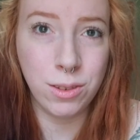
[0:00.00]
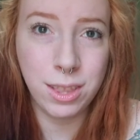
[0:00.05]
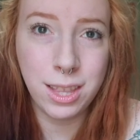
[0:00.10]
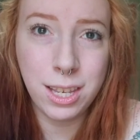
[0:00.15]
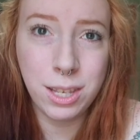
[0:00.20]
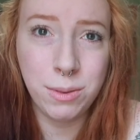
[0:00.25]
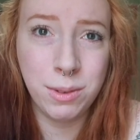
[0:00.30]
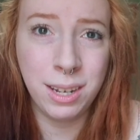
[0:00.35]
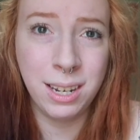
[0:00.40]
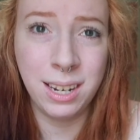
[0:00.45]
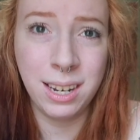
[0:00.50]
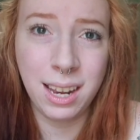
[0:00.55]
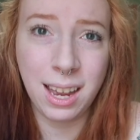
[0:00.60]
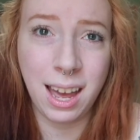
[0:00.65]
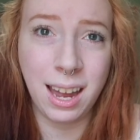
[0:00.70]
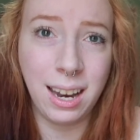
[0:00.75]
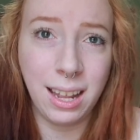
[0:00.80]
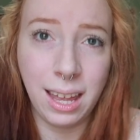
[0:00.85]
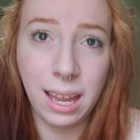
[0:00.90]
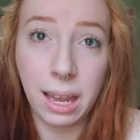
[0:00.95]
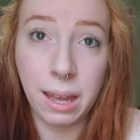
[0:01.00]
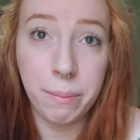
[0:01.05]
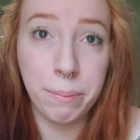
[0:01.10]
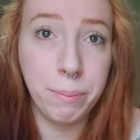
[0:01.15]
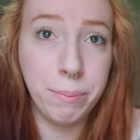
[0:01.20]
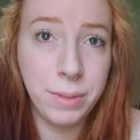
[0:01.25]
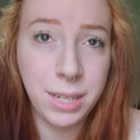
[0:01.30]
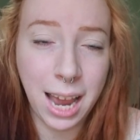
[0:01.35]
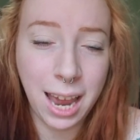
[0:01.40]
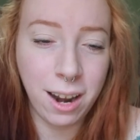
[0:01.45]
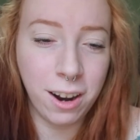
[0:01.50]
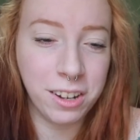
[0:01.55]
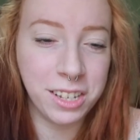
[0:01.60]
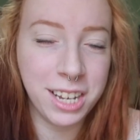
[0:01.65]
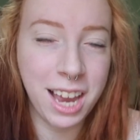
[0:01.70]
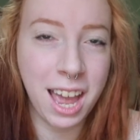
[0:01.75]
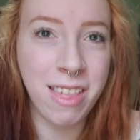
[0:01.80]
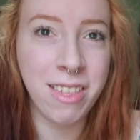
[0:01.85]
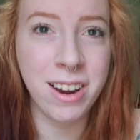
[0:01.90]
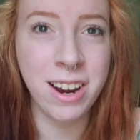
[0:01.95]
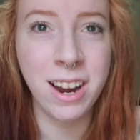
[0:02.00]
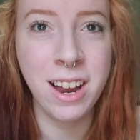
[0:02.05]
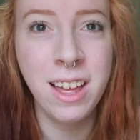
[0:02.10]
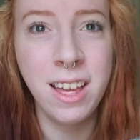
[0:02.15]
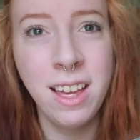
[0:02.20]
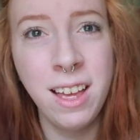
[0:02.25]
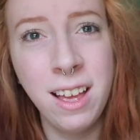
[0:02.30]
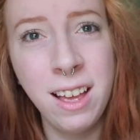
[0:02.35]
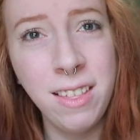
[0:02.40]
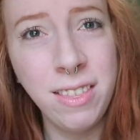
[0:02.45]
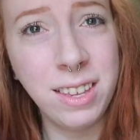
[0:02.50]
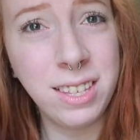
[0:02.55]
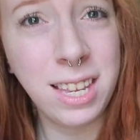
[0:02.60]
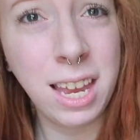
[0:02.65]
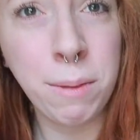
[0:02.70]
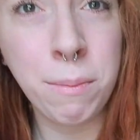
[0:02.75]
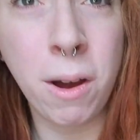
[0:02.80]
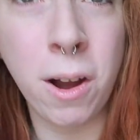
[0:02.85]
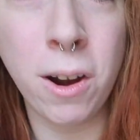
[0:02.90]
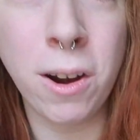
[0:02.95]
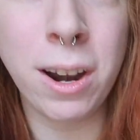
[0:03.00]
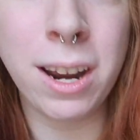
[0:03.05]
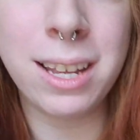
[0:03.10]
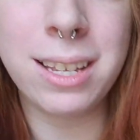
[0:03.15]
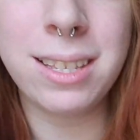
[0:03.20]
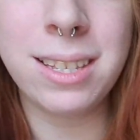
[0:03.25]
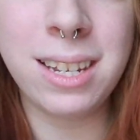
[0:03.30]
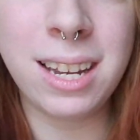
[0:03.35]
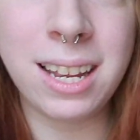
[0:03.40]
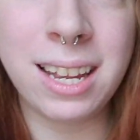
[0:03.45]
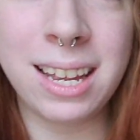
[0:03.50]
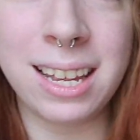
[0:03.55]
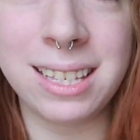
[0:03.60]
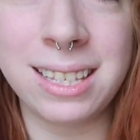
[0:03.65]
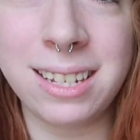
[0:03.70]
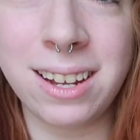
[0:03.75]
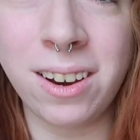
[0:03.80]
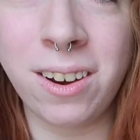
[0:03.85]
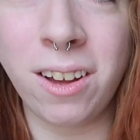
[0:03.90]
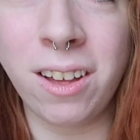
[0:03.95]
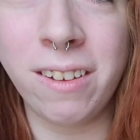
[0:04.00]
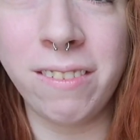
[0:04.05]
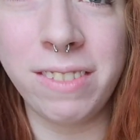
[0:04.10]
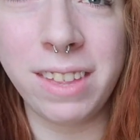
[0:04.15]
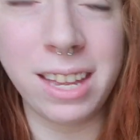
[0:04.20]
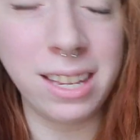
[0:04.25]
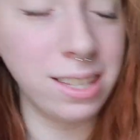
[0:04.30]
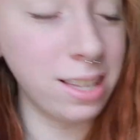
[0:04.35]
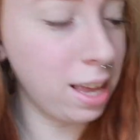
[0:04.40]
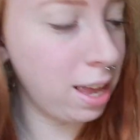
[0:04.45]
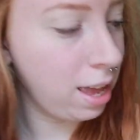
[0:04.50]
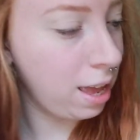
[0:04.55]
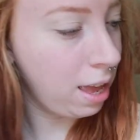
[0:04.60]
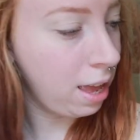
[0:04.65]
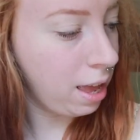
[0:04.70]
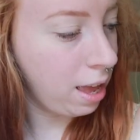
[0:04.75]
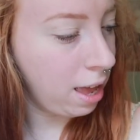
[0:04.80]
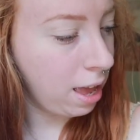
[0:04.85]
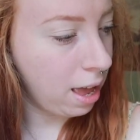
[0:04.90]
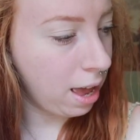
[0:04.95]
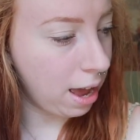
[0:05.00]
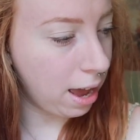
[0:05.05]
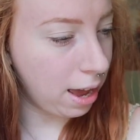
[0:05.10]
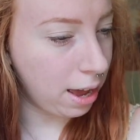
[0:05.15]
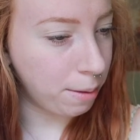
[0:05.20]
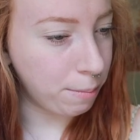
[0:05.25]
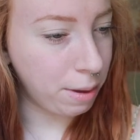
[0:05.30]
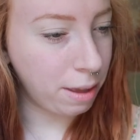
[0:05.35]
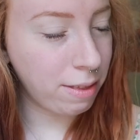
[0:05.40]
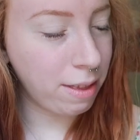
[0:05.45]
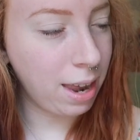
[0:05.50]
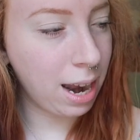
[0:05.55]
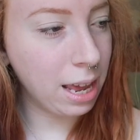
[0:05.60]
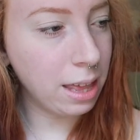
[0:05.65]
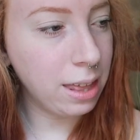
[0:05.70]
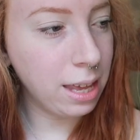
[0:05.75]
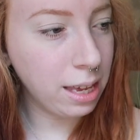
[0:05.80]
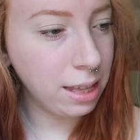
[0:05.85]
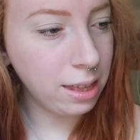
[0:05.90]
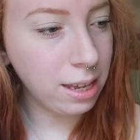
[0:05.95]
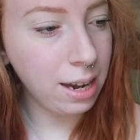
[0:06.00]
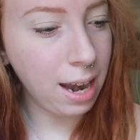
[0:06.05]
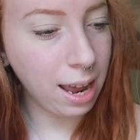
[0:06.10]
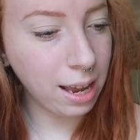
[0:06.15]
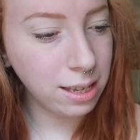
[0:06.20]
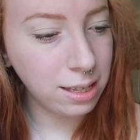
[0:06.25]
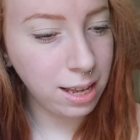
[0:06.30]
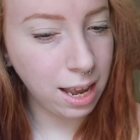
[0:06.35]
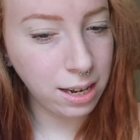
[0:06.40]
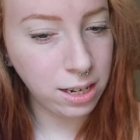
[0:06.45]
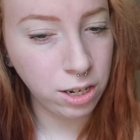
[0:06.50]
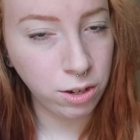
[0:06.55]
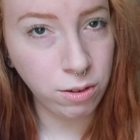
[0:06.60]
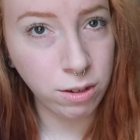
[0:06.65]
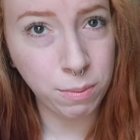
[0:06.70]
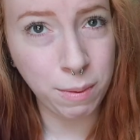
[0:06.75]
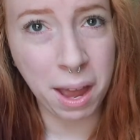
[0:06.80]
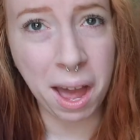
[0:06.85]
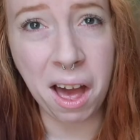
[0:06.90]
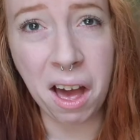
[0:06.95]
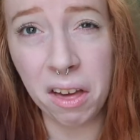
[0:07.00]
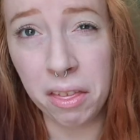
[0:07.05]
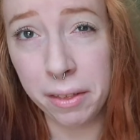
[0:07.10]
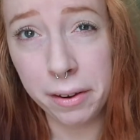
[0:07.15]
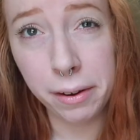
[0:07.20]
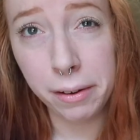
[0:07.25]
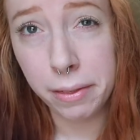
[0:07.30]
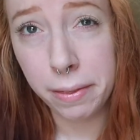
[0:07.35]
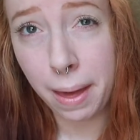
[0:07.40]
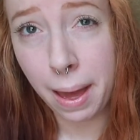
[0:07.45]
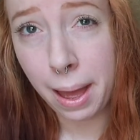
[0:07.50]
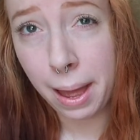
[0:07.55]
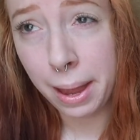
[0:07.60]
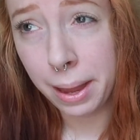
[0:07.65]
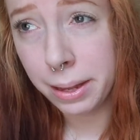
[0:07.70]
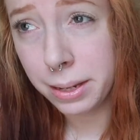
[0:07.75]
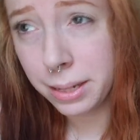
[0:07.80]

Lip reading: with this one, kind of like tied all together. The same artist has done all of this. And then I think the next tattoo is my other thigh